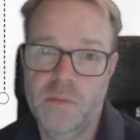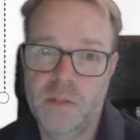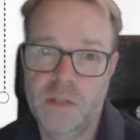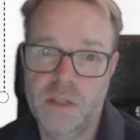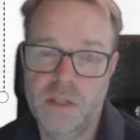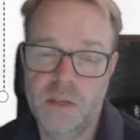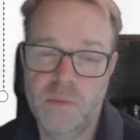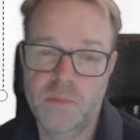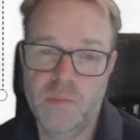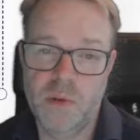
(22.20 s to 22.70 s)

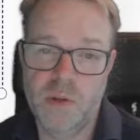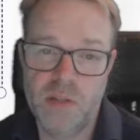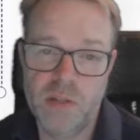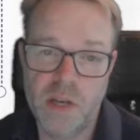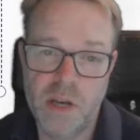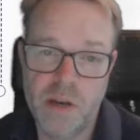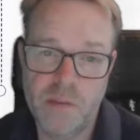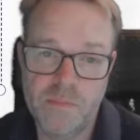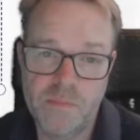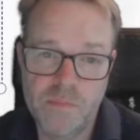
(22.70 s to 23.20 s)
Simple as
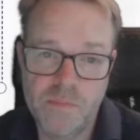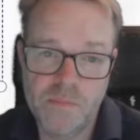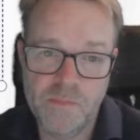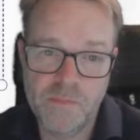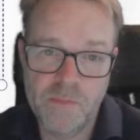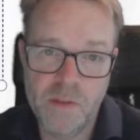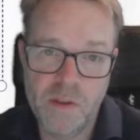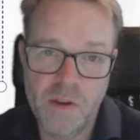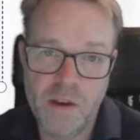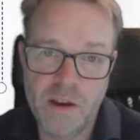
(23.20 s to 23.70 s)
that.
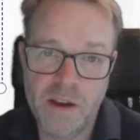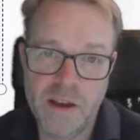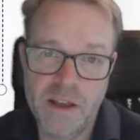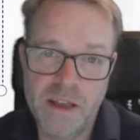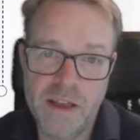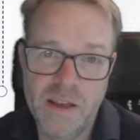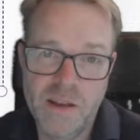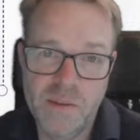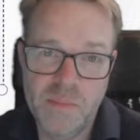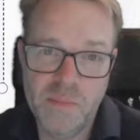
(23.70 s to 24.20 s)
Hi,
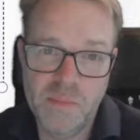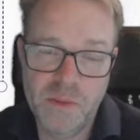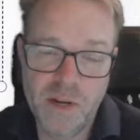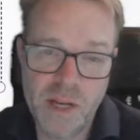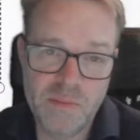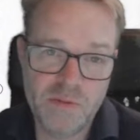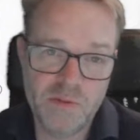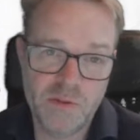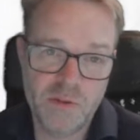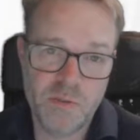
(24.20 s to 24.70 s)
my
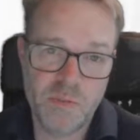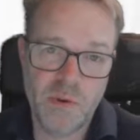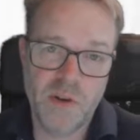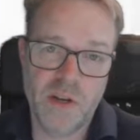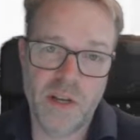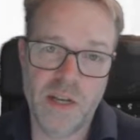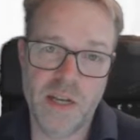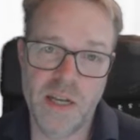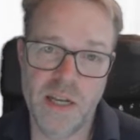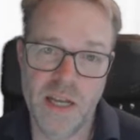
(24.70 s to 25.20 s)
name is Roger
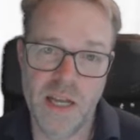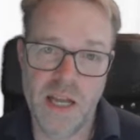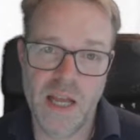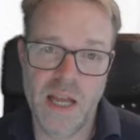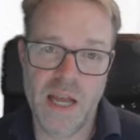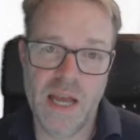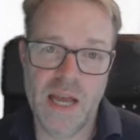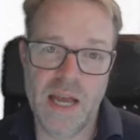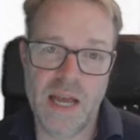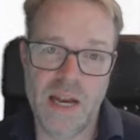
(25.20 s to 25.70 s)
Perkin
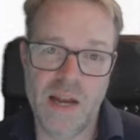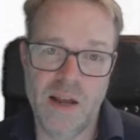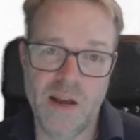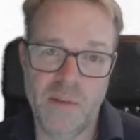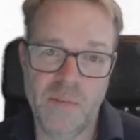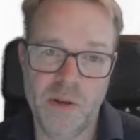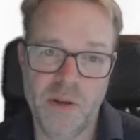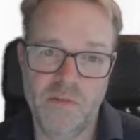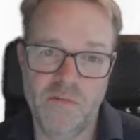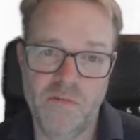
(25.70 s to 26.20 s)
and
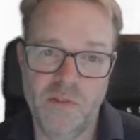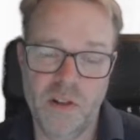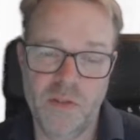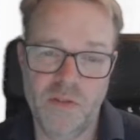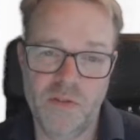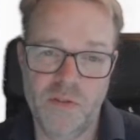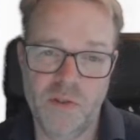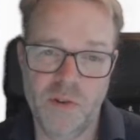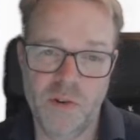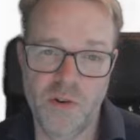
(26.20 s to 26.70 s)
I'm going to run
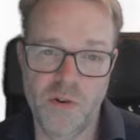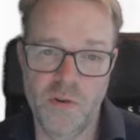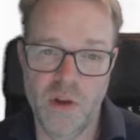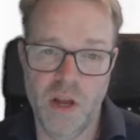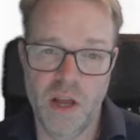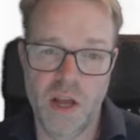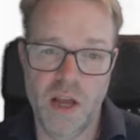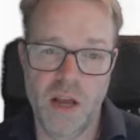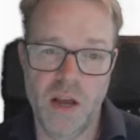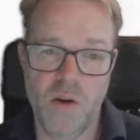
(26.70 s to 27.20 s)
through
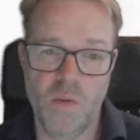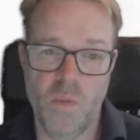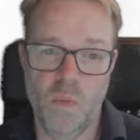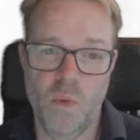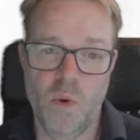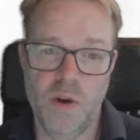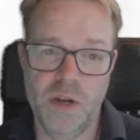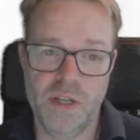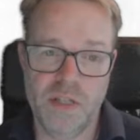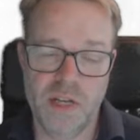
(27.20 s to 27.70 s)

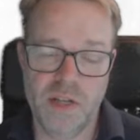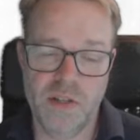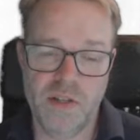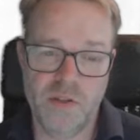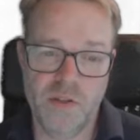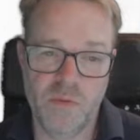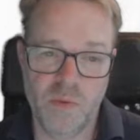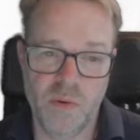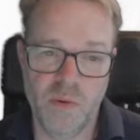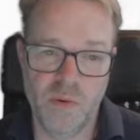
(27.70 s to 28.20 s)
what is
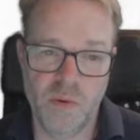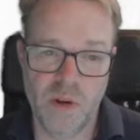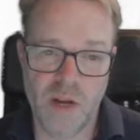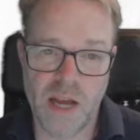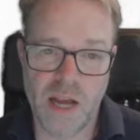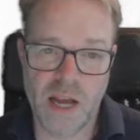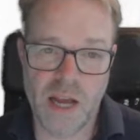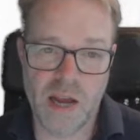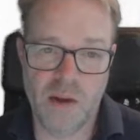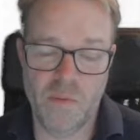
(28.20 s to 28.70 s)
Ansible
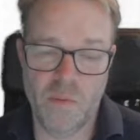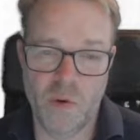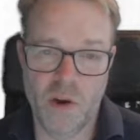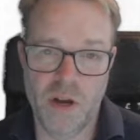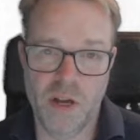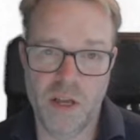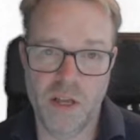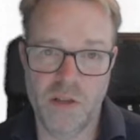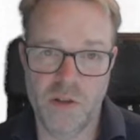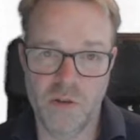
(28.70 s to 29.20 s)
and
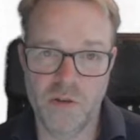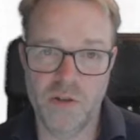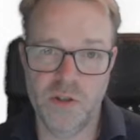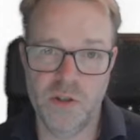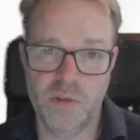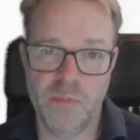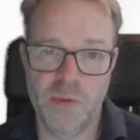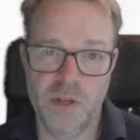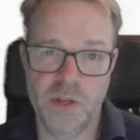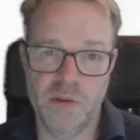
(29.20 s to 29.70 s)
why you
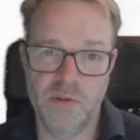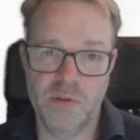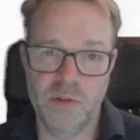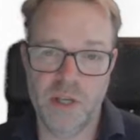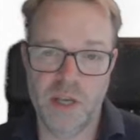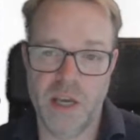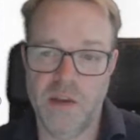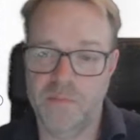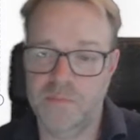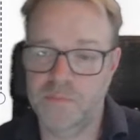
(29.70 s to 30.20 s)
should be
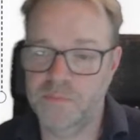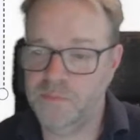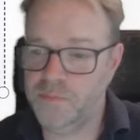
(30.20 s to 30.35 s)
using it.